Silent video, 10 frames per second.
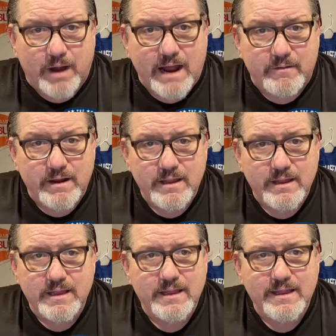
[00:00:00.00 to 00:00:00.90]
Brown.
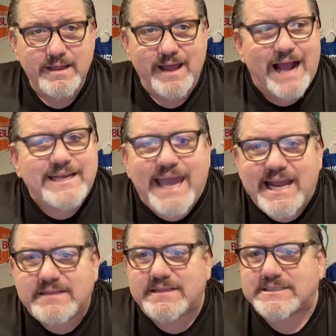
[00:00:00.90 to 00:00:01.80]
I
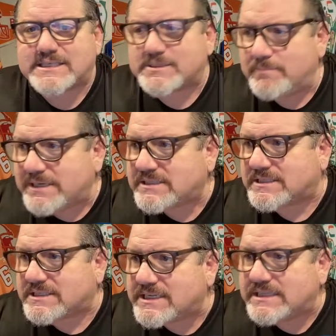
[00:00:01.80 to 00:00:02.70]
can't dismiss
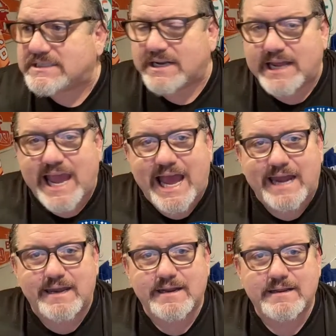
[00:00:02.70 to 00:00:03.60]
the season he had.